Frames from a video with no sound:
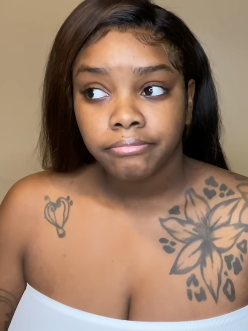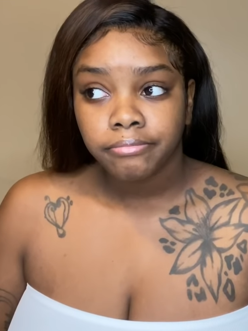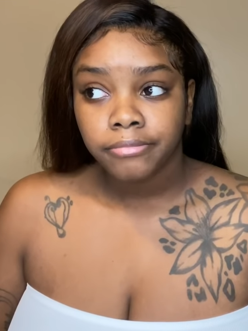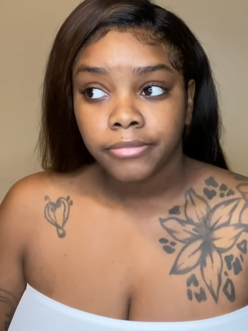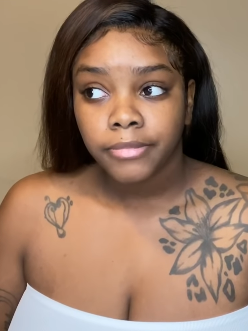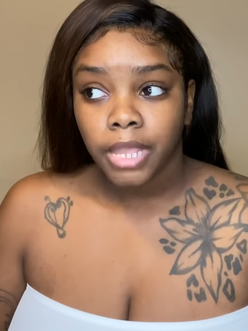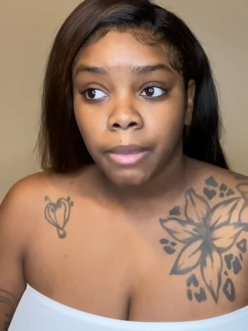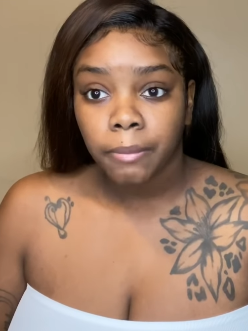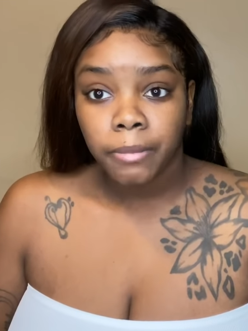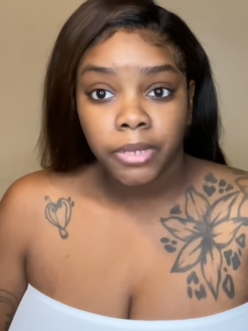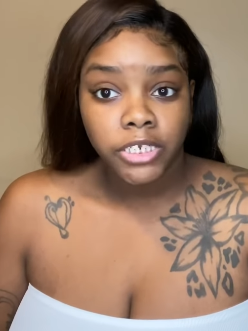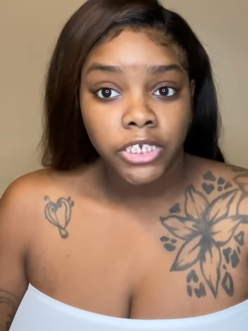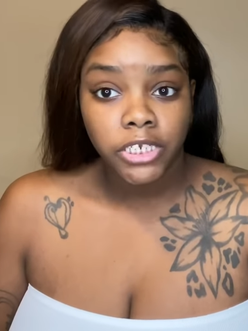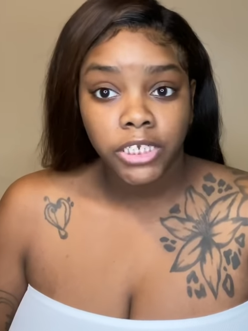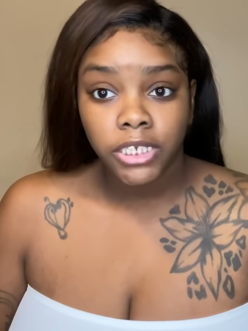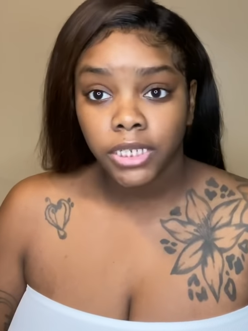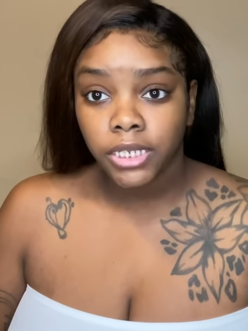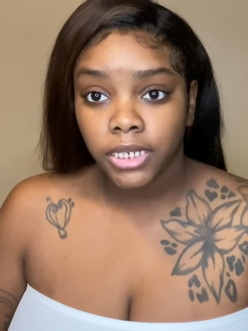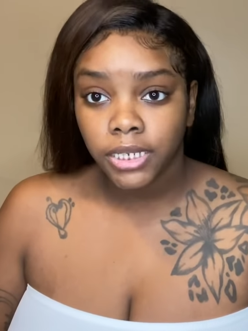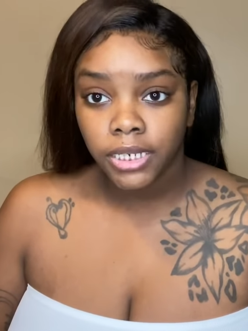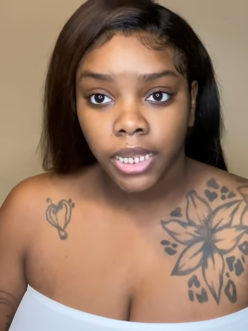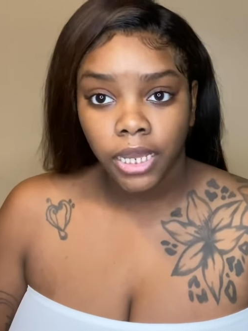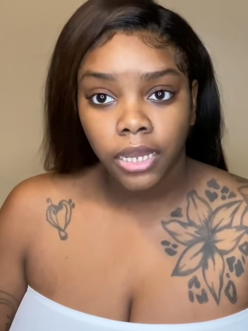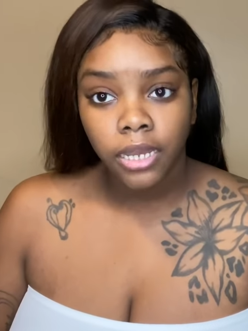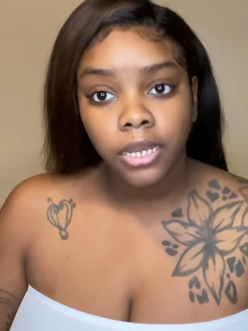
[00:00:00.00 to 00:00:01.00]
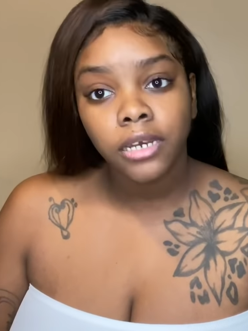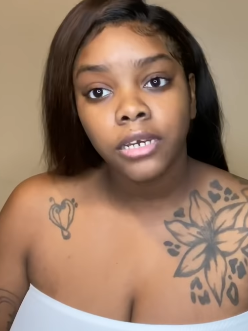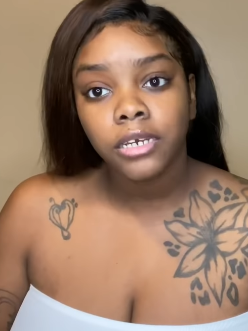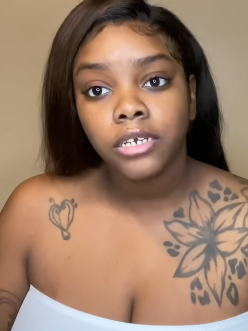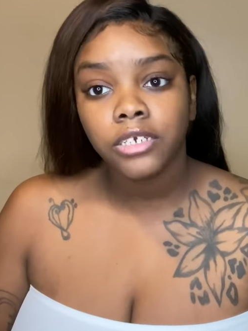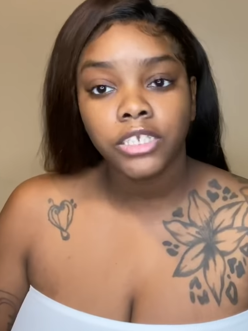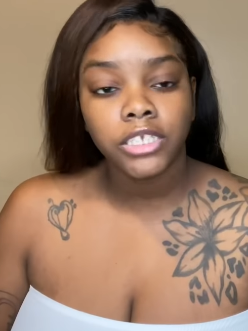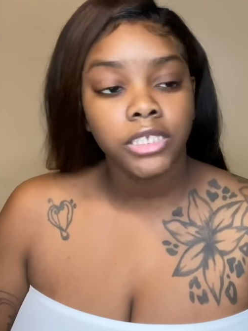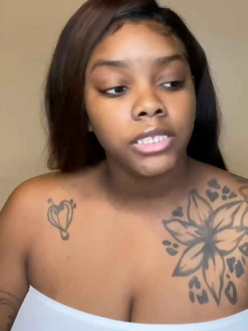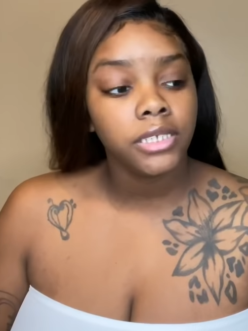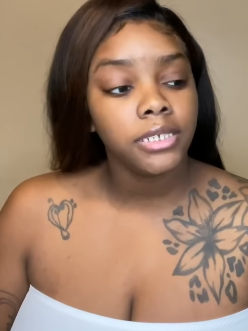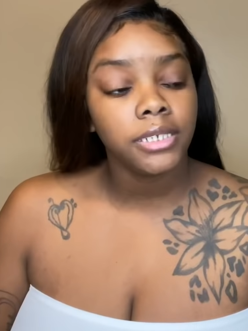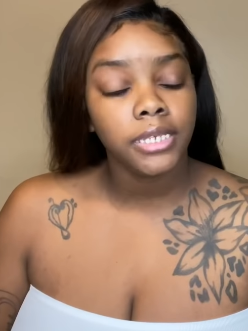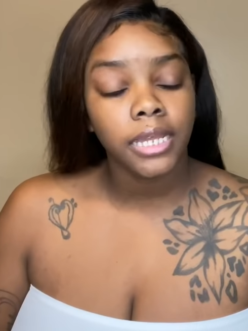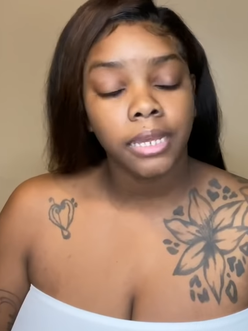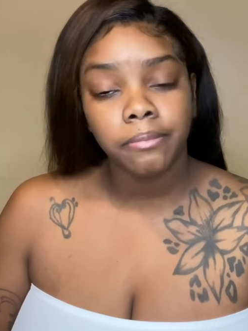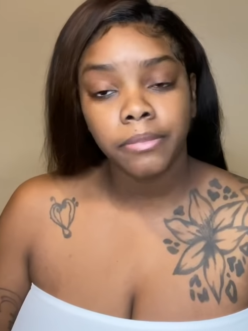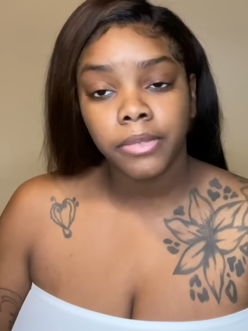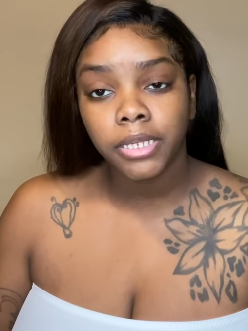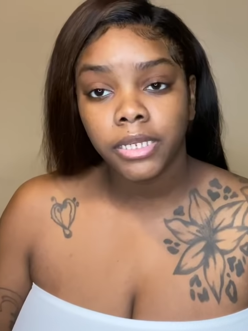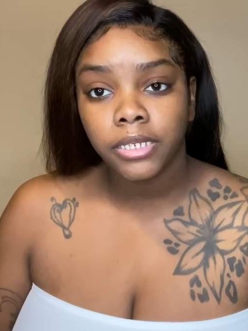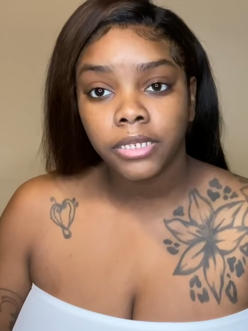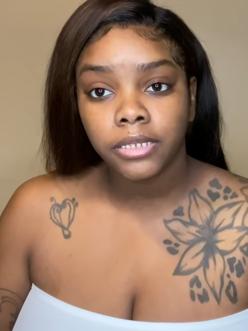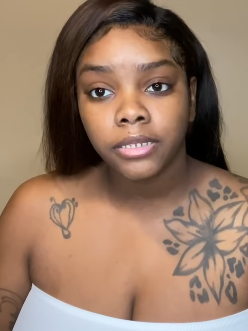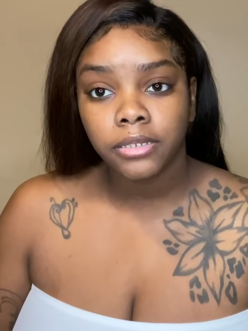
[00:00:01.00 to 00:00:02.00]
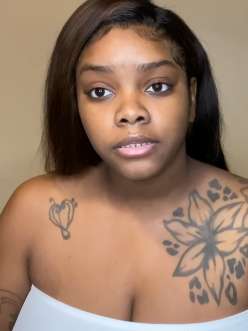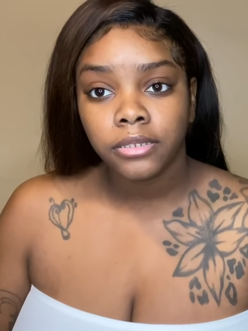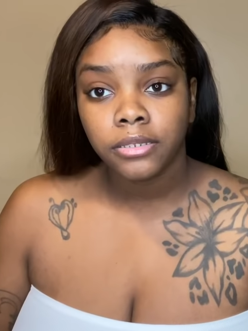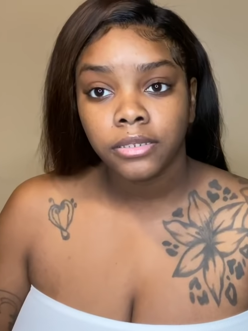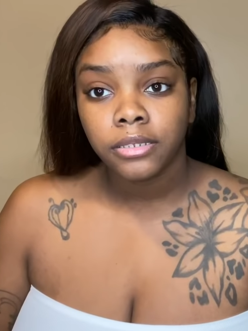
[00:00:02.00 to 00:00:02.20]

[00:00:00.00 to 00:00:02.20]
I mean, she looked at her and she looked at me.